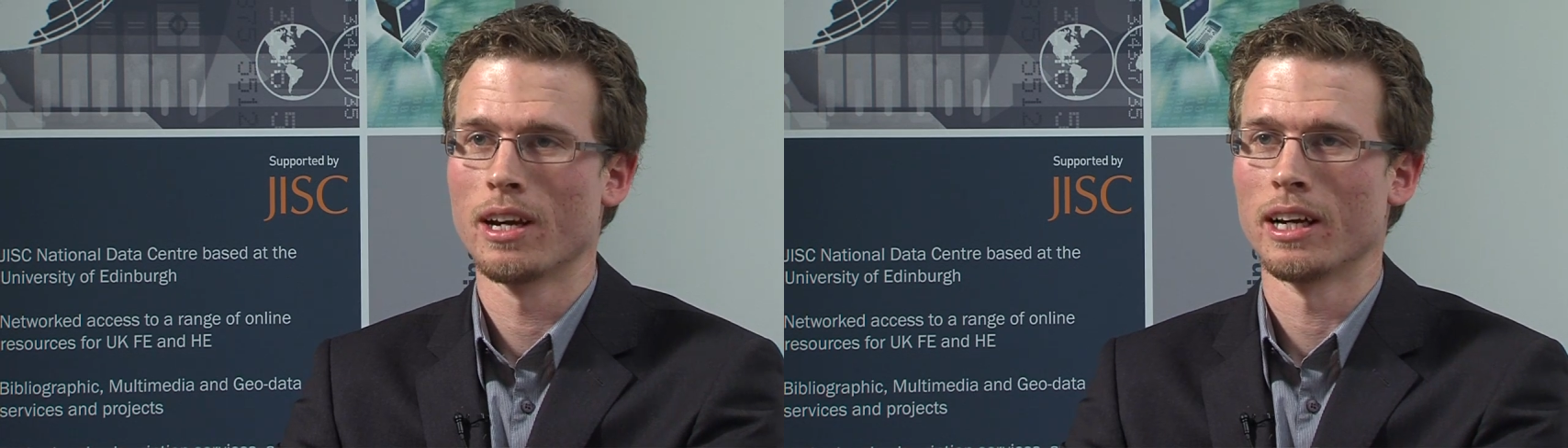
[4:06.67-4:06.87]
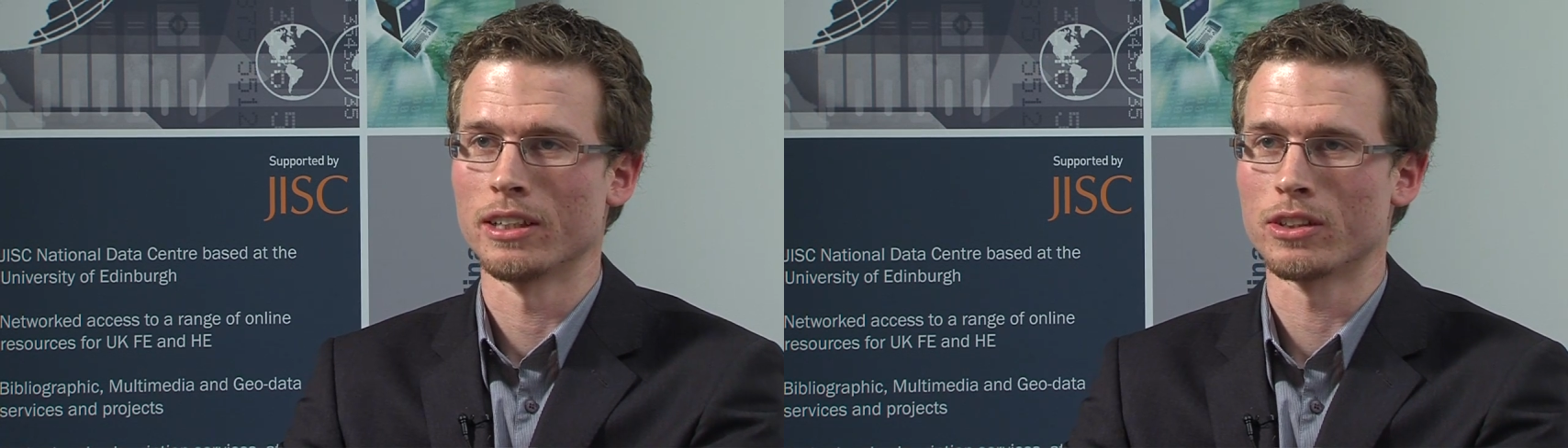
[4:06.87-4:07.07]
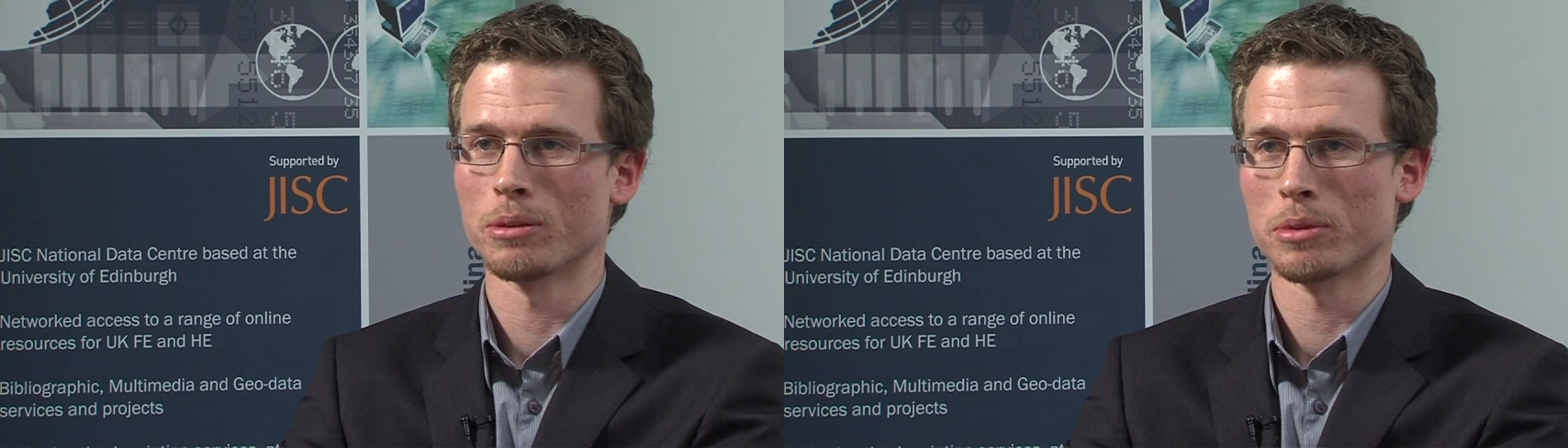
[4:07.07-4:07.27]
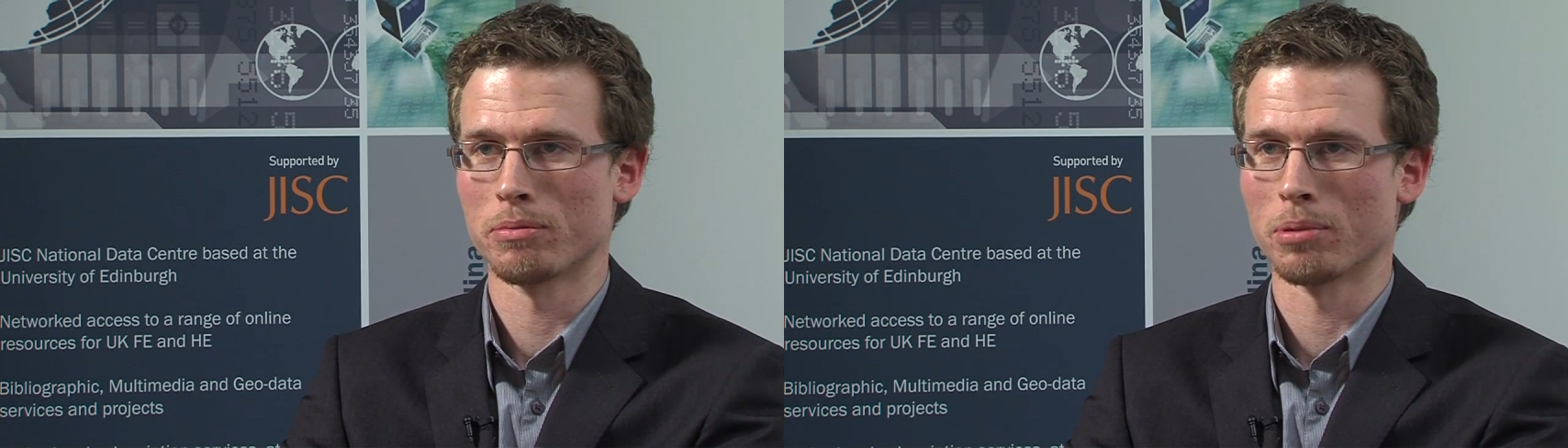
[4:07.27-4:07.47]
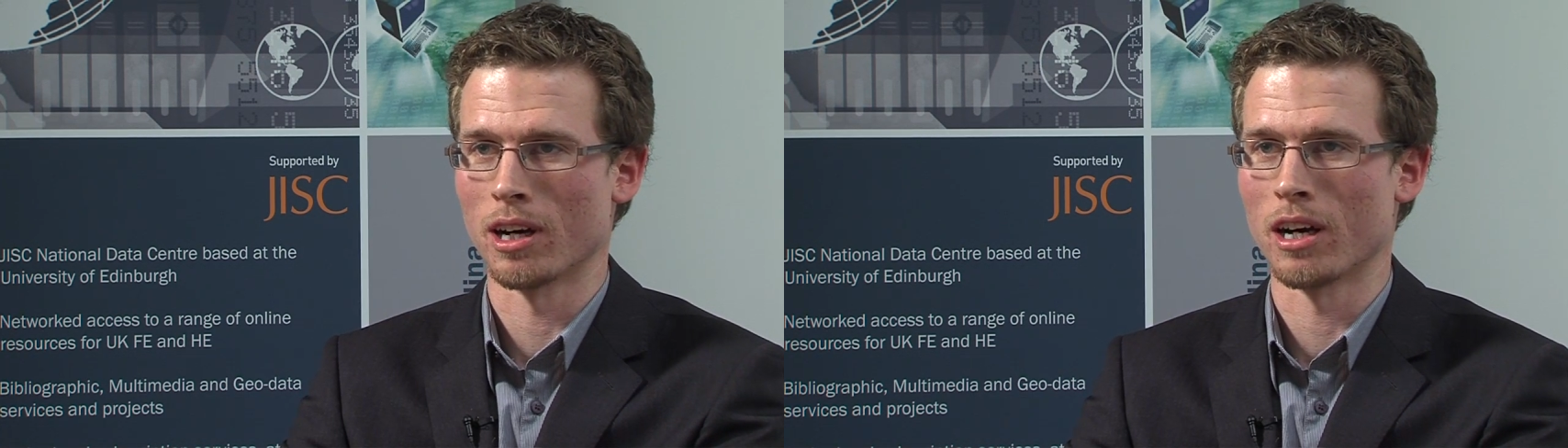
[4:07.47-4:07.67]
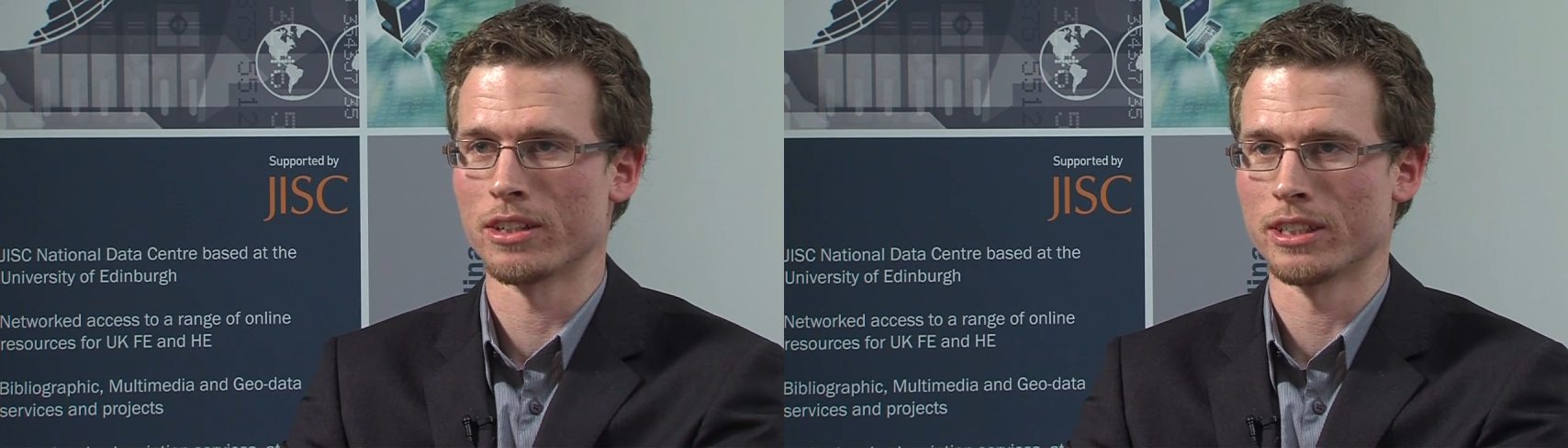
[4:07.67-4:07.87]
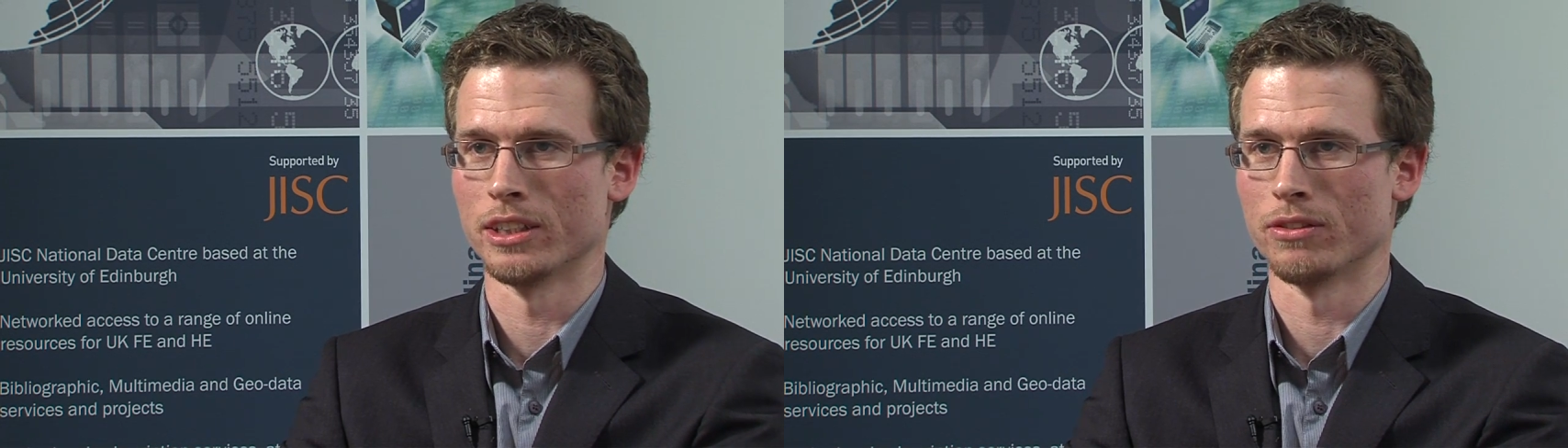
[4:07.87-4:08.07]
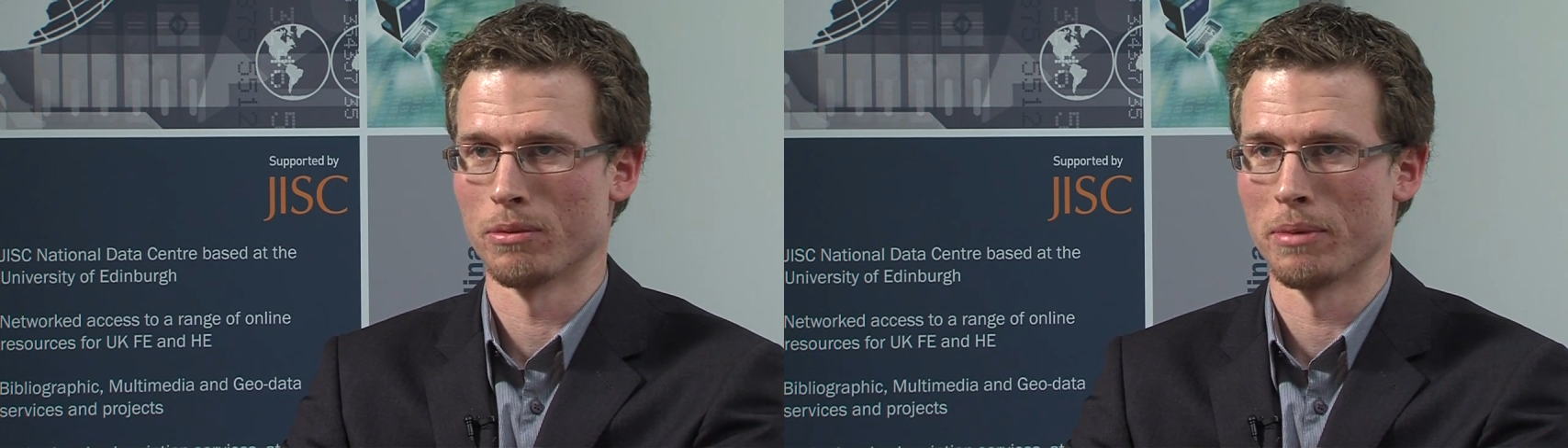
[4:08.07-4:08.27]
In terms of
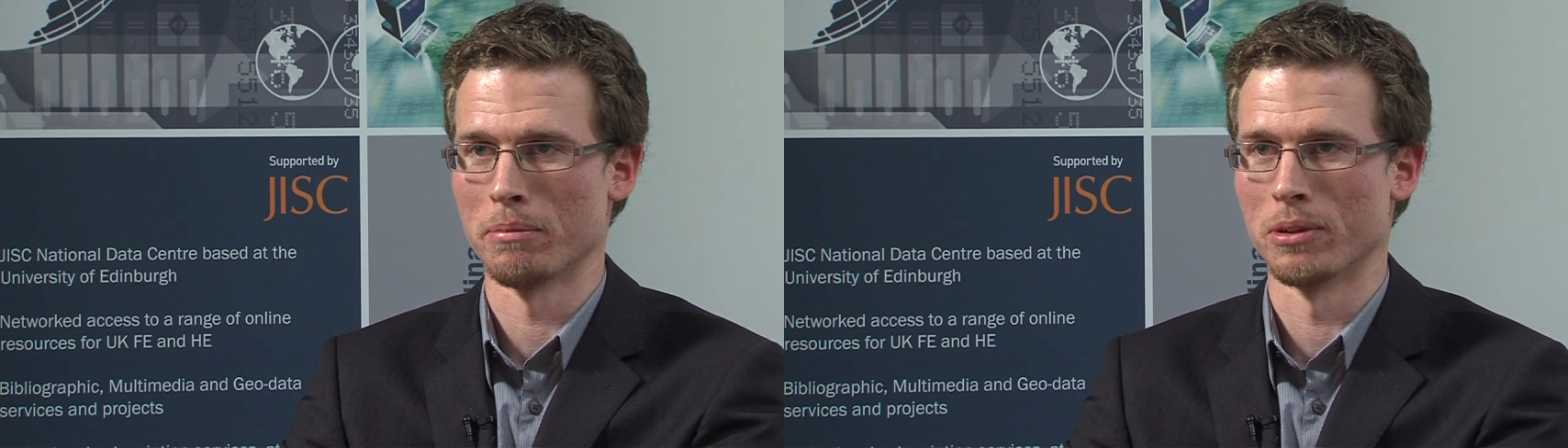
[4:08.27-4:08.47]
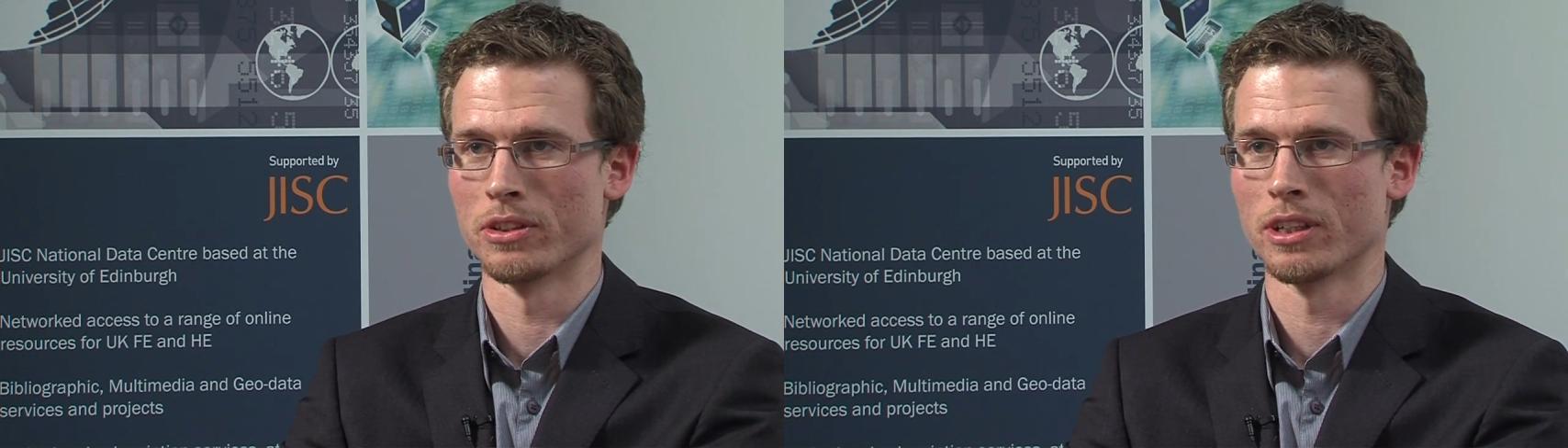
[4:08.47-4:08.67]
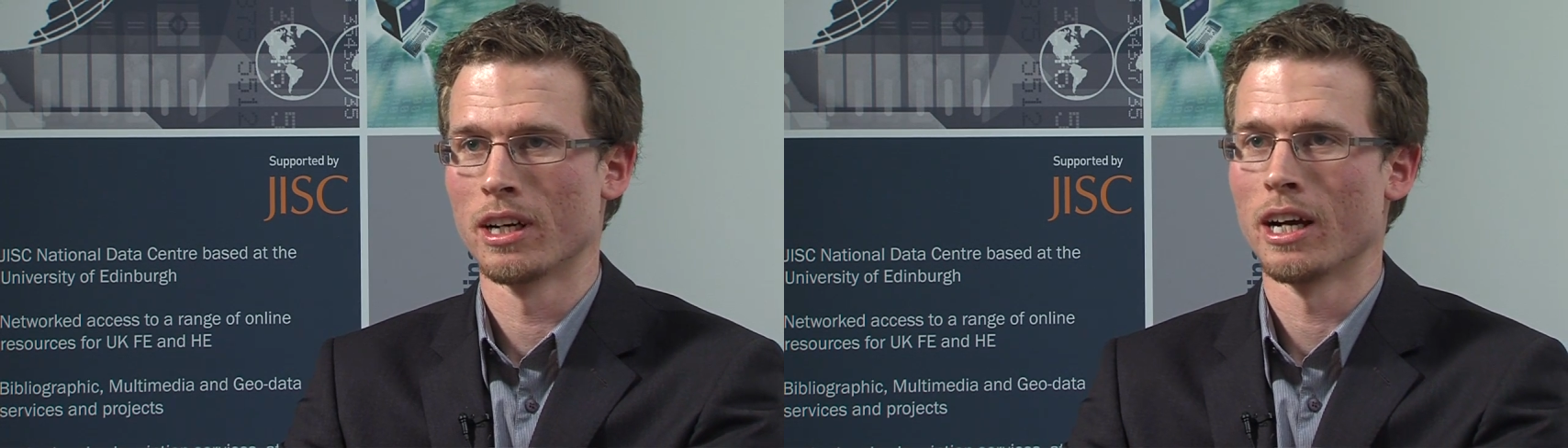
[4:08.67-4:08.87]
priorities for members,